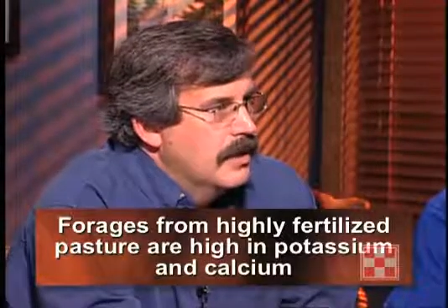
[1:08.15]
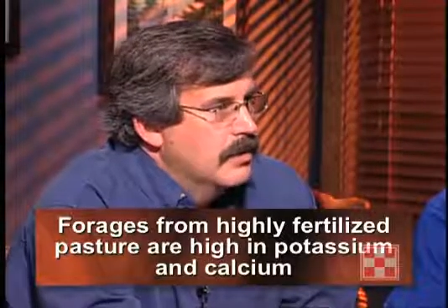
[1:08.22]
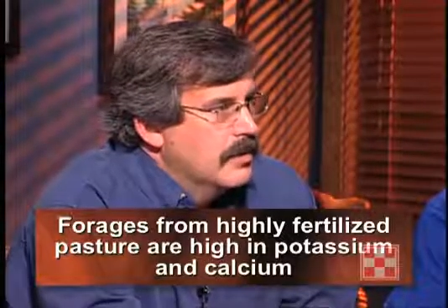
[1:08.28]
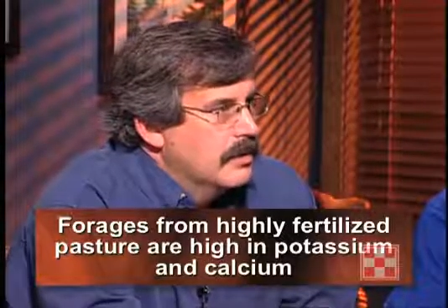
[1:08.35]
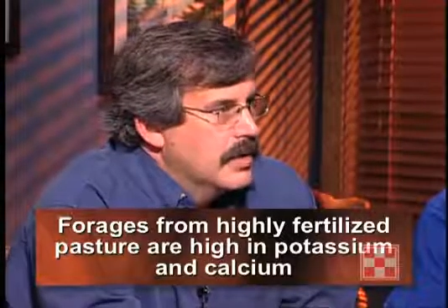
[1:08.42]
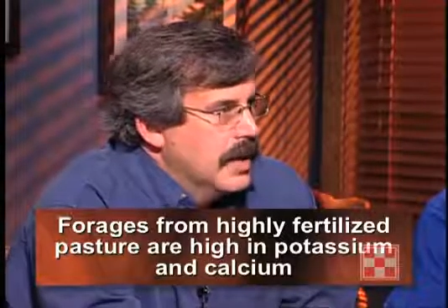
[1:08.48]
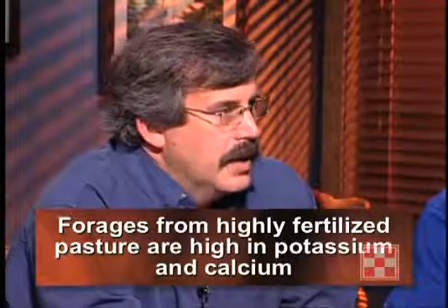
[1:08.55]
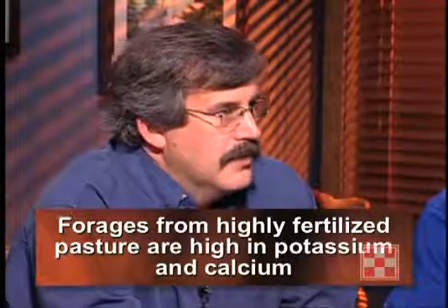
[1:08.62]

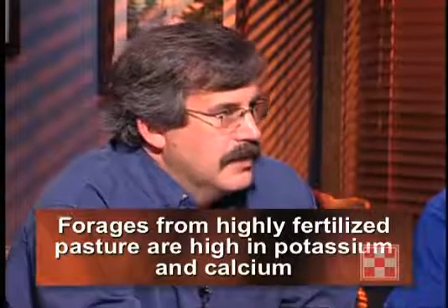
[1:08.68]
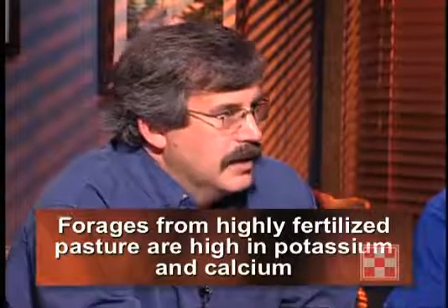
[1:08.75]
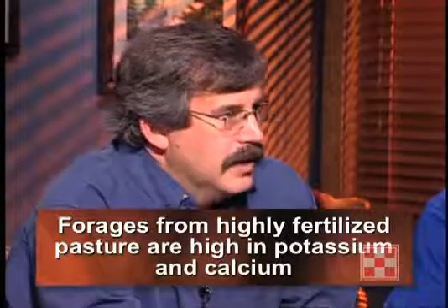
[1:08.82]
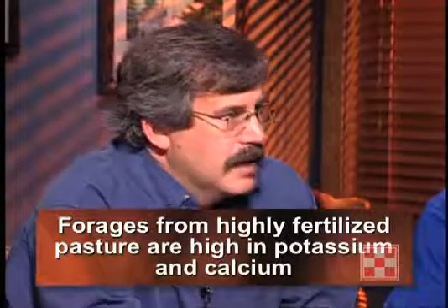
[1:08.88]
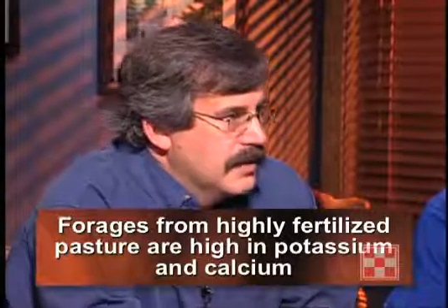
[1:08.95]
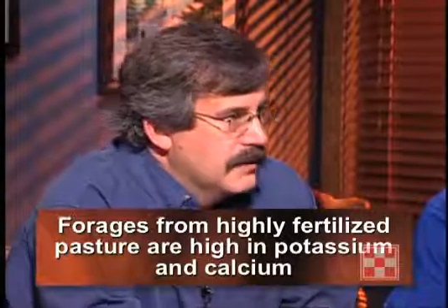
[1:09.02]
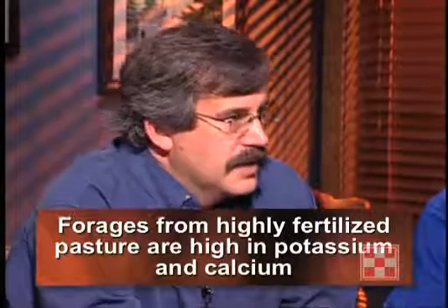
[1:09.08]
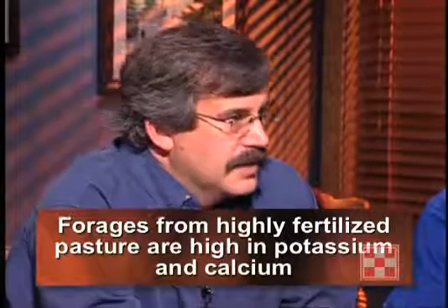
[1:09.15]
where we have a
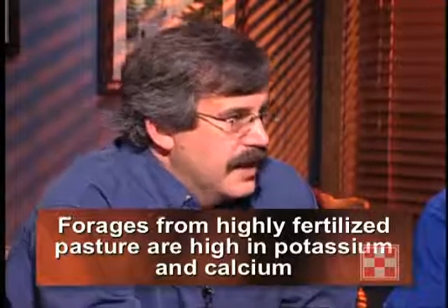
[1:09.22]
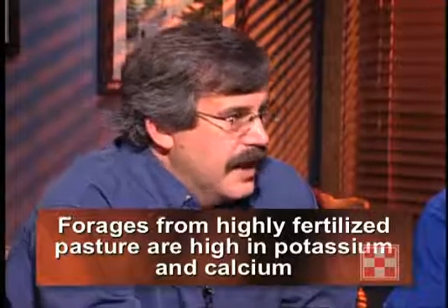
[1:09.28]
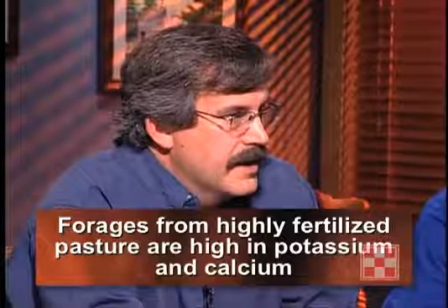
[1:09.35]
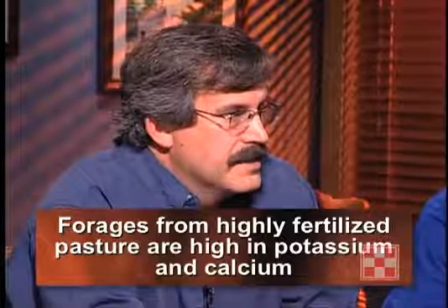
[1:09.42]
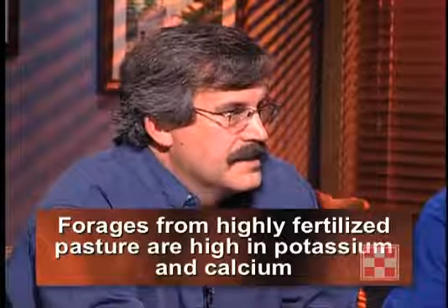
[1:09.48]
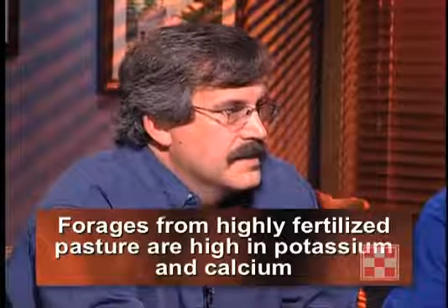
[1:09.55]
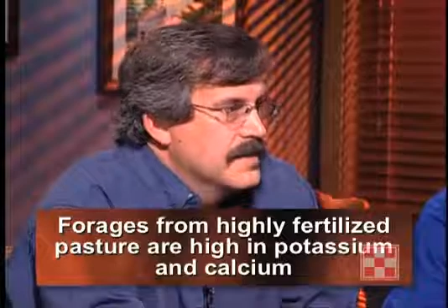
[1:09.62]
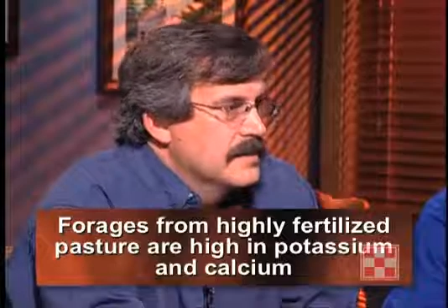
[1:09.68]
lot of
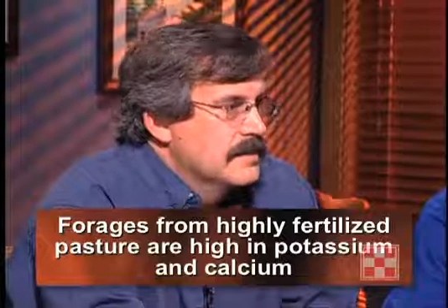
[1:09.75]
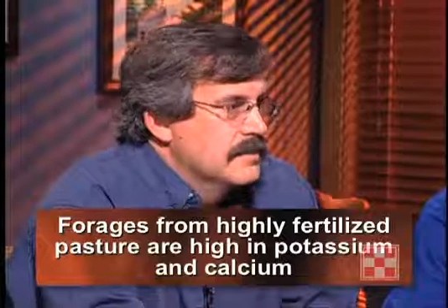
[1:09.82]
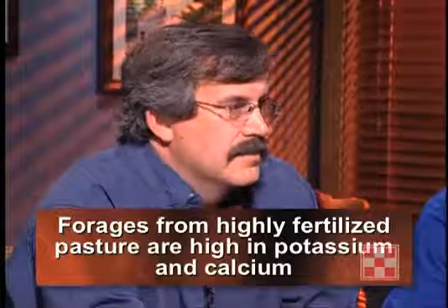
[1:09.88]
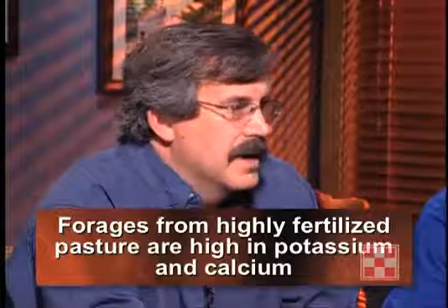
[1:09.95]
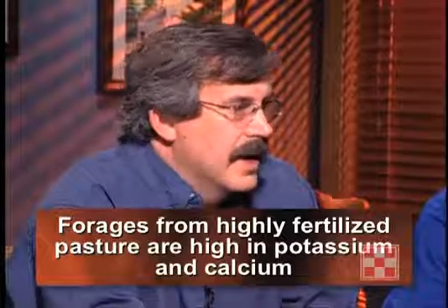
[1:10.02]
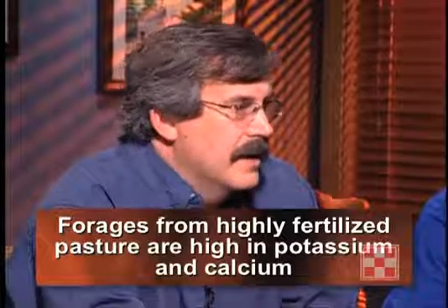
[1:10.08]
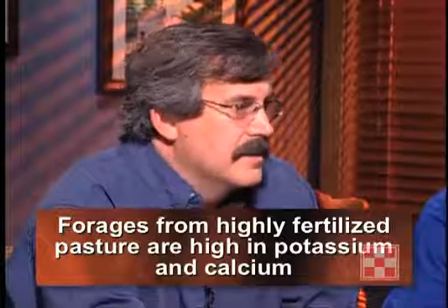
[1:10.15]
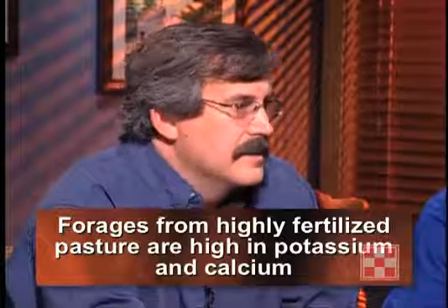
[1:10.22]
potassium,
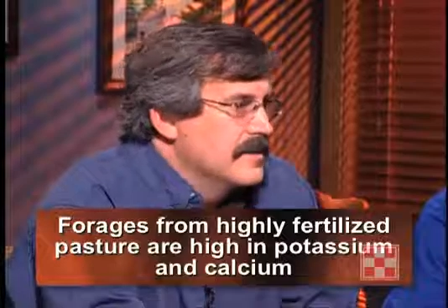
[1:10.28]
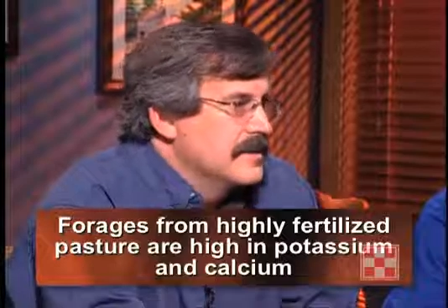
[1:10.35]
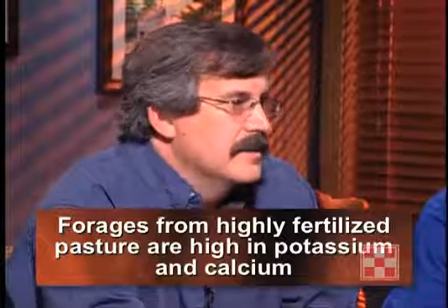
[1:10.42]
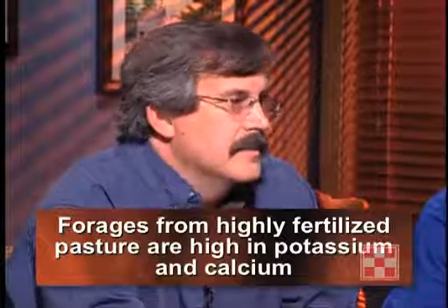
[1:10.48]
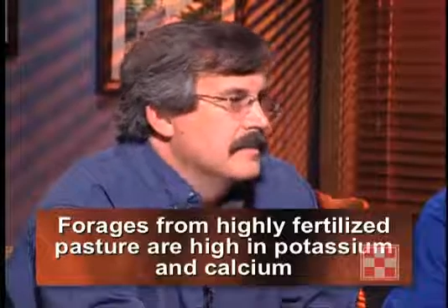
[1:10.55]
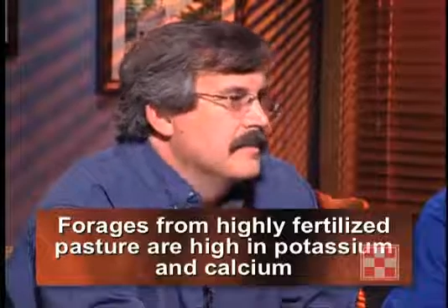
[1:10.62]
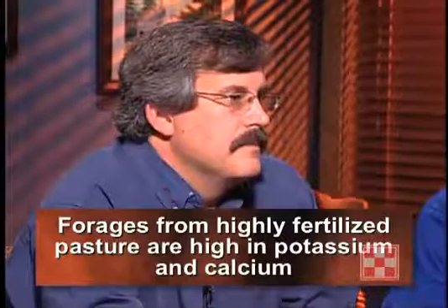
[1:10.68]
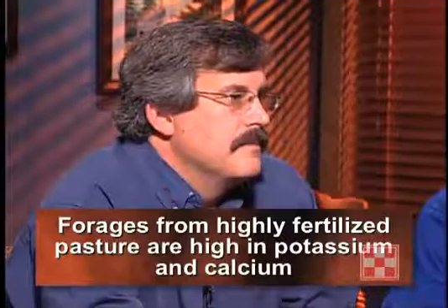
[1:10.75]

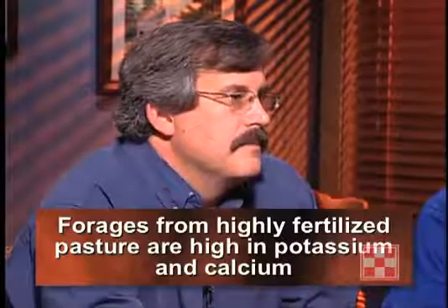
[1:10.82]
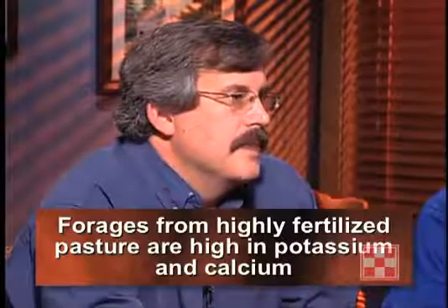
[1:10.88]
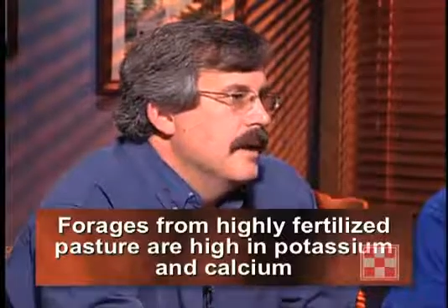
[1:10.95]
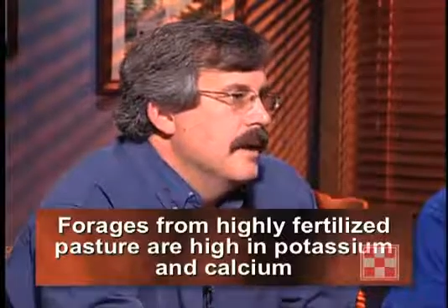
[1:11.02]
calcium